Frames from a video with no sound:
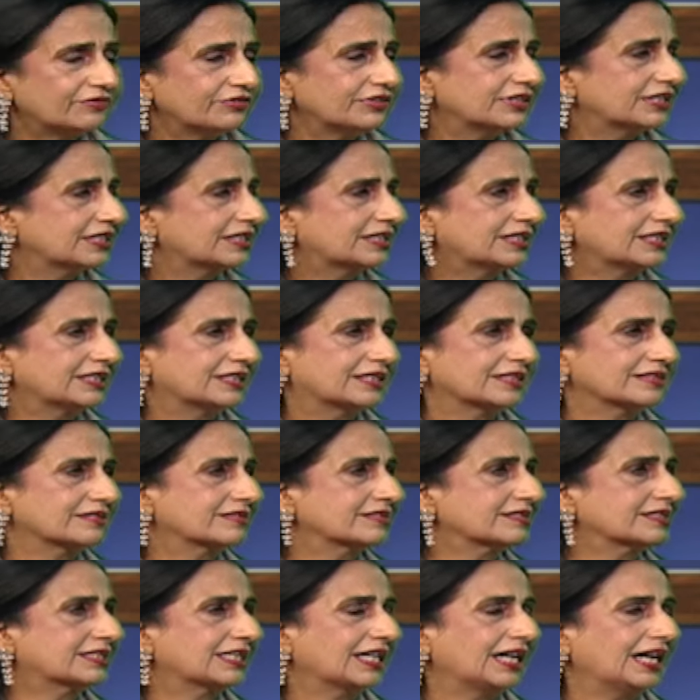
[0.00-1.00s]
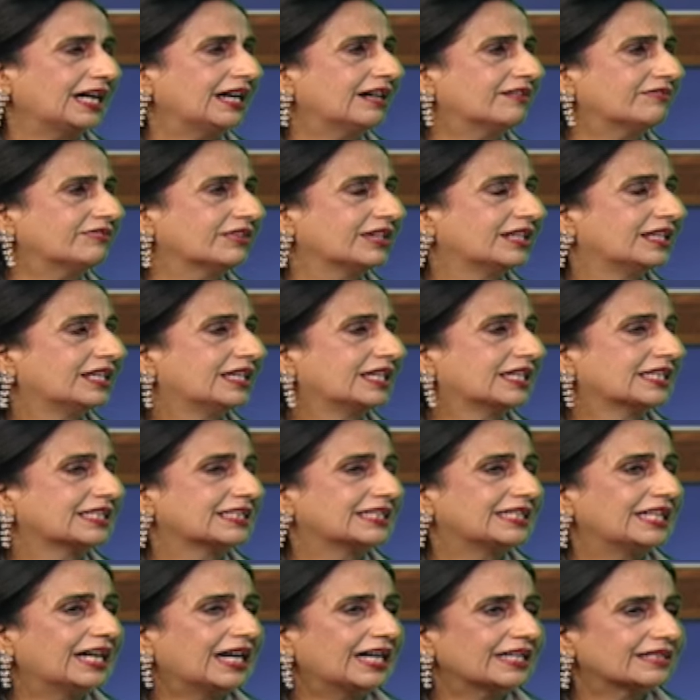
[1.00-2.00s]
definitely doesn't have
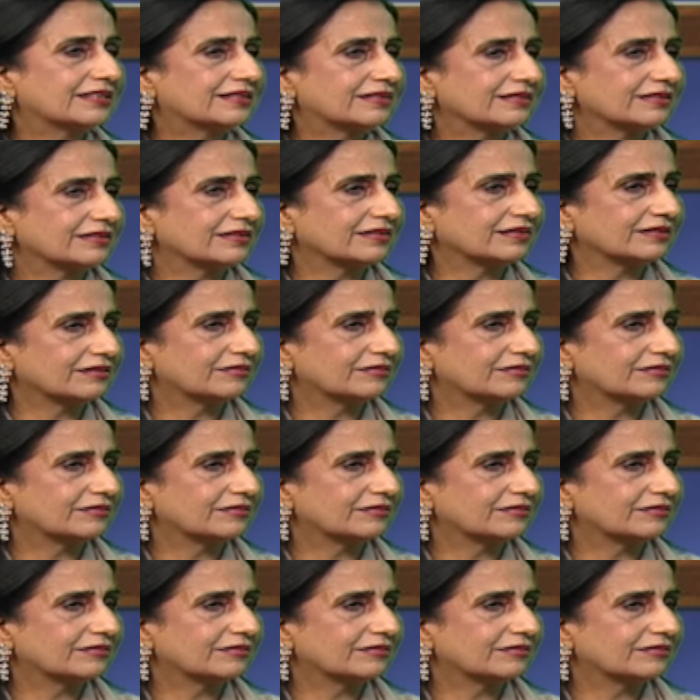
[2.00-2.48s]
that